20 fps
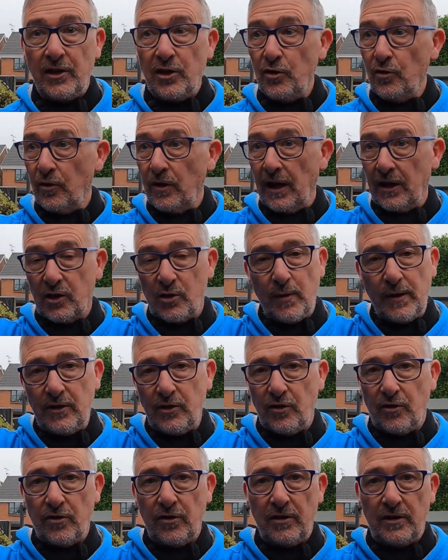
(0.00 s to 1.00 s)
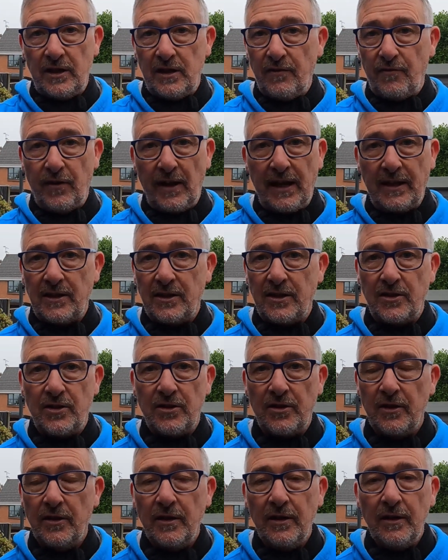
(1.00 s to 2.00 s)
And you'll get 20 or 30 different
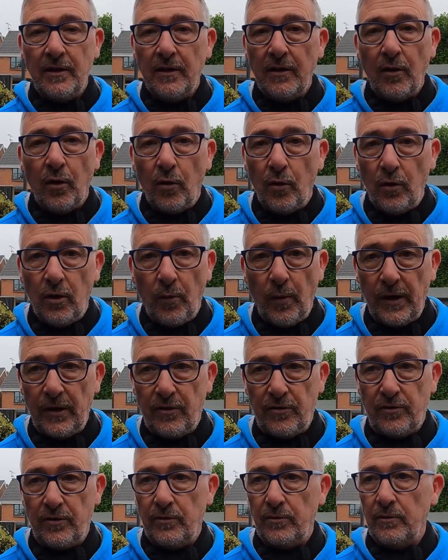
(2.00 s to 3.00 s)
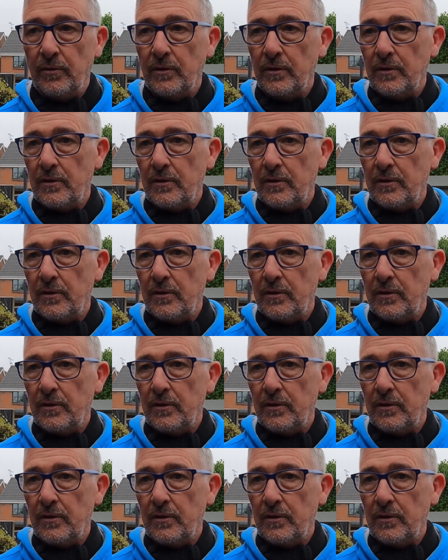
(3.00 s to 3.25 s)
answers all the way through.